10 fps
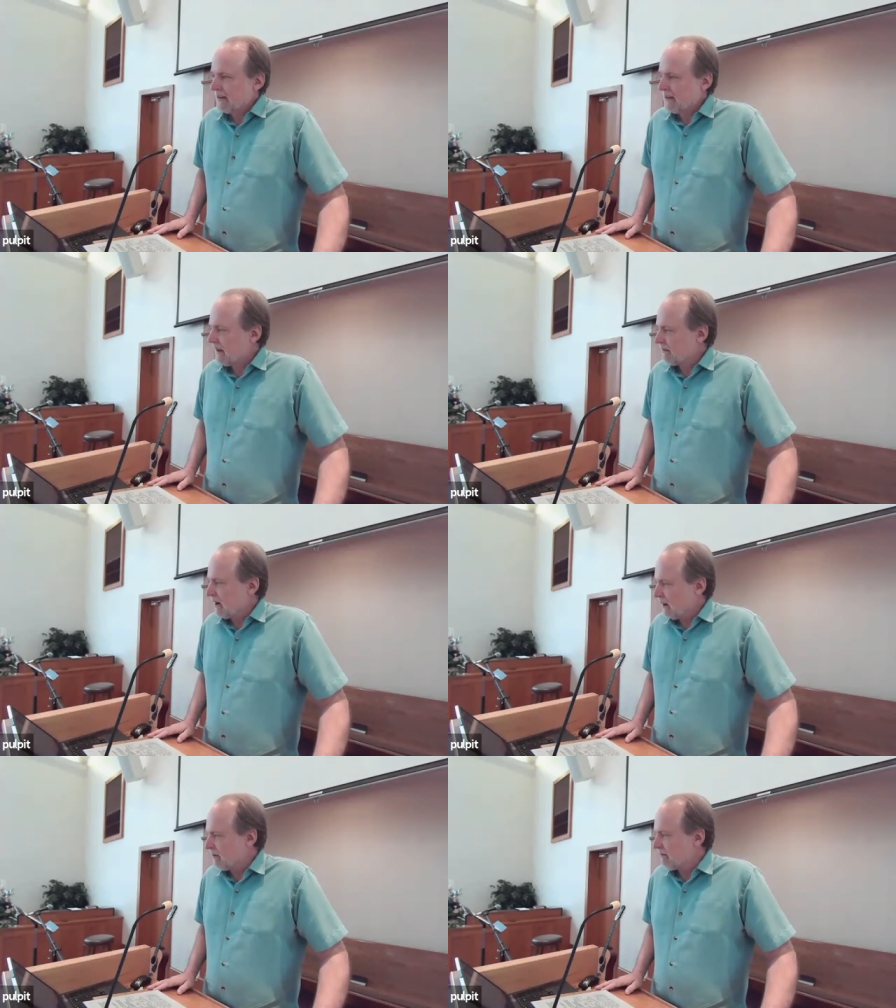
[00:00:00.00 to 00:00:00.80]
In fact,
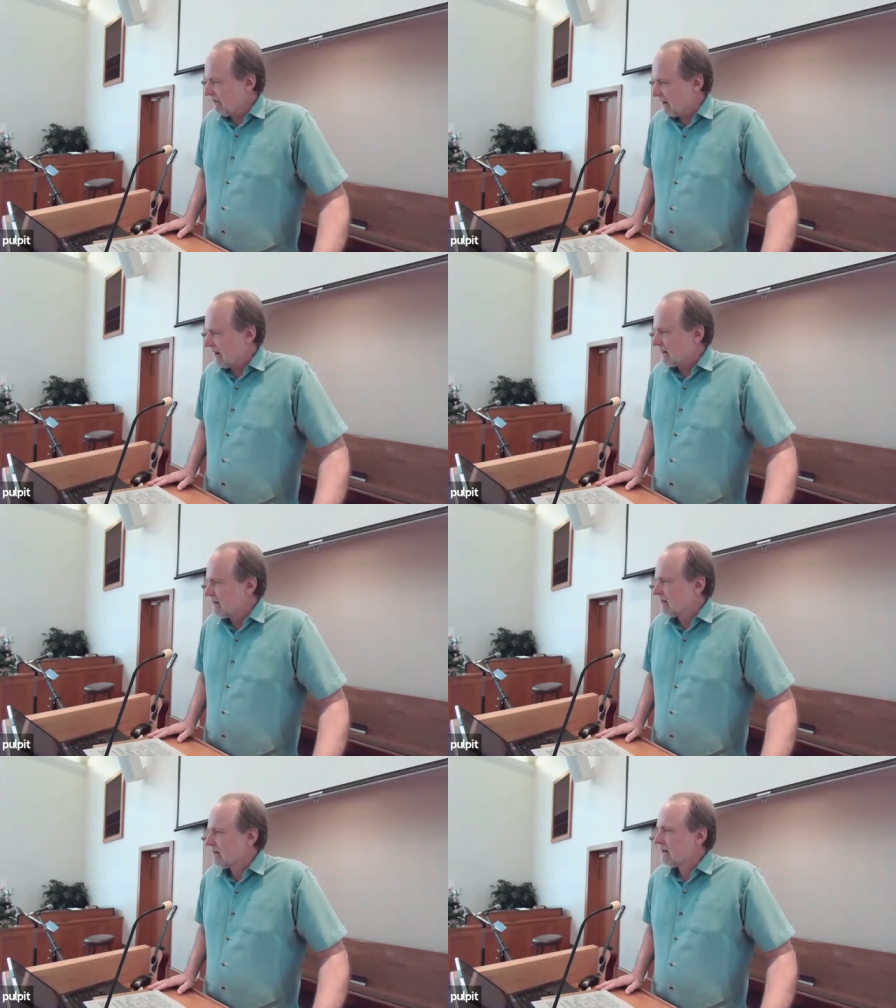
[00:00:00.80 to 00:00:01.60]
I have come to
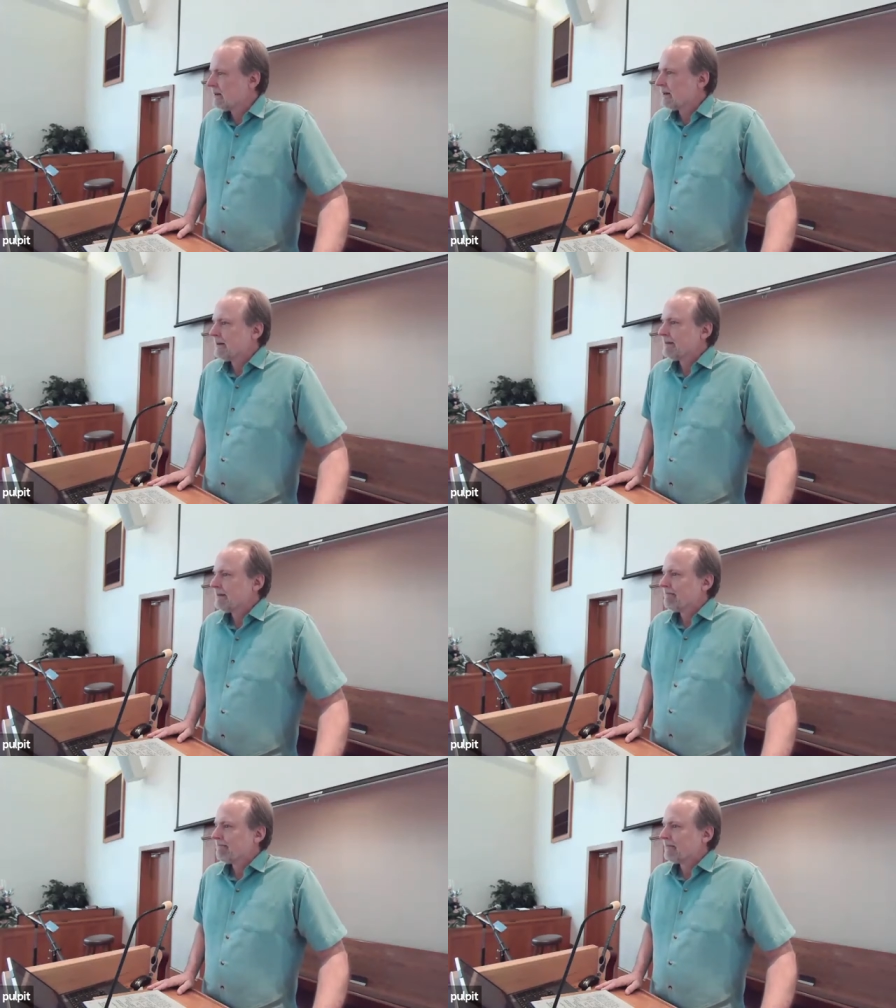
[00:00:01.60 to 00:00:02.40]
find
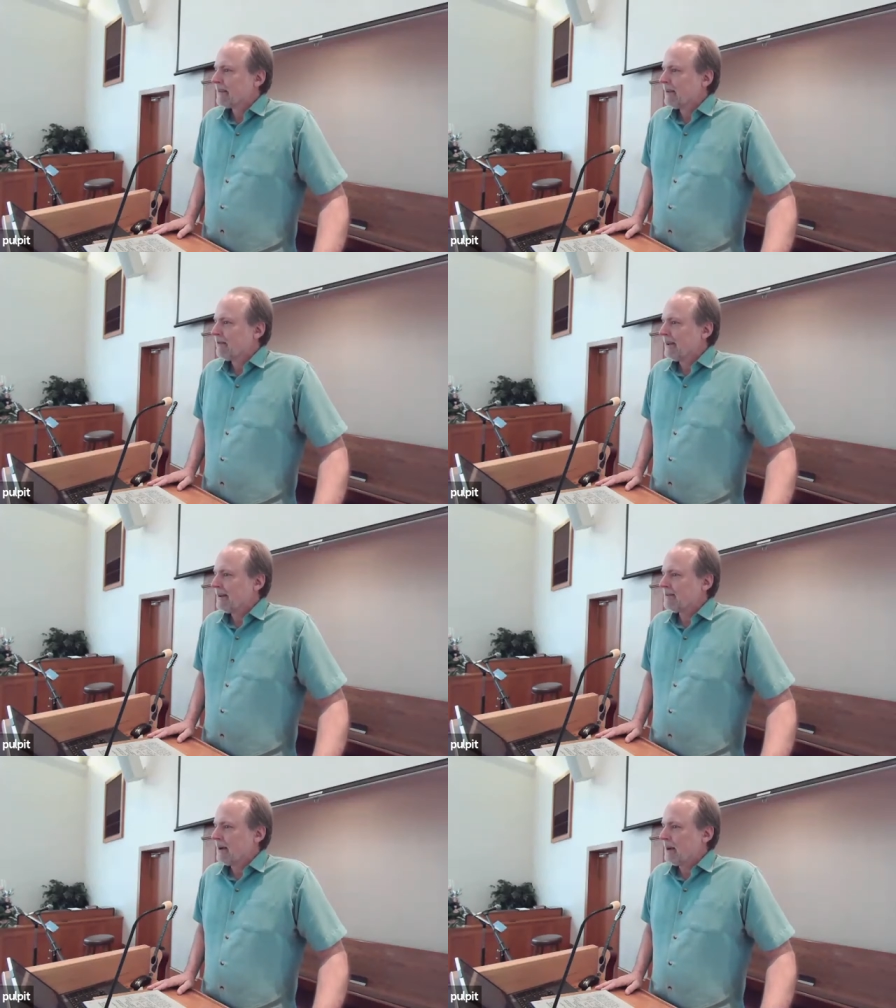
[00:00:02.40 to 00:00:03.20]

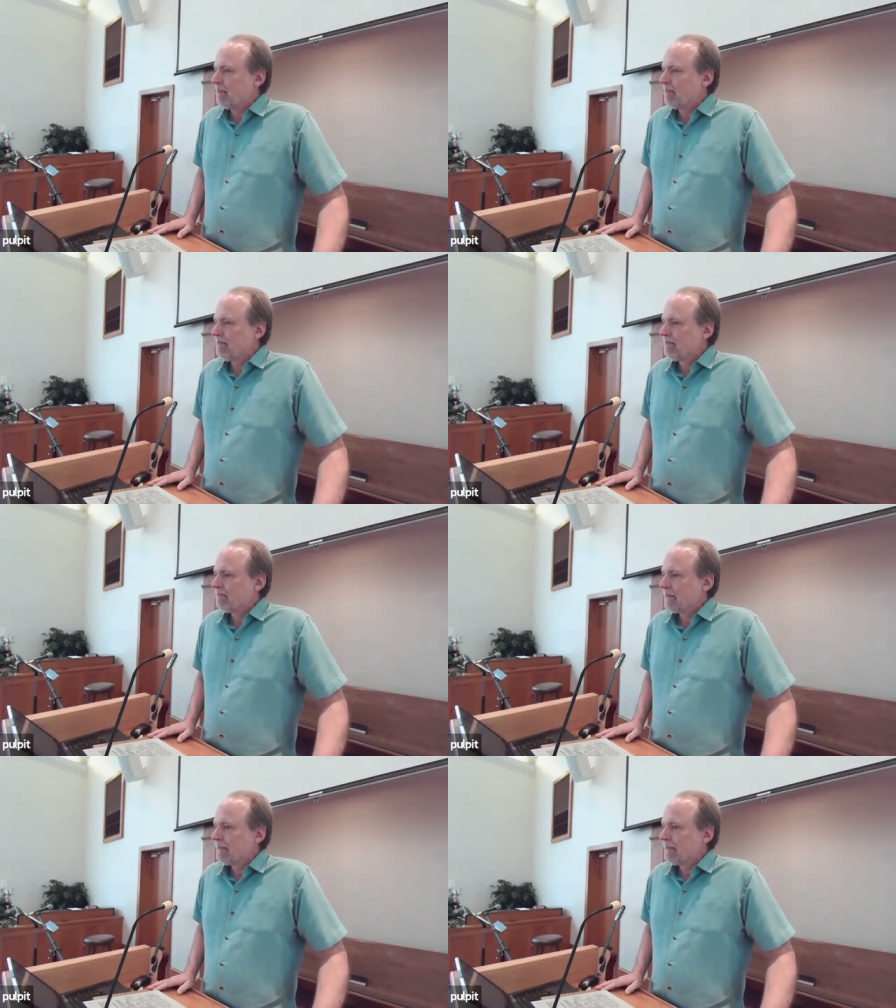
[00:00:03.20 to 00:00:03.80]
that um,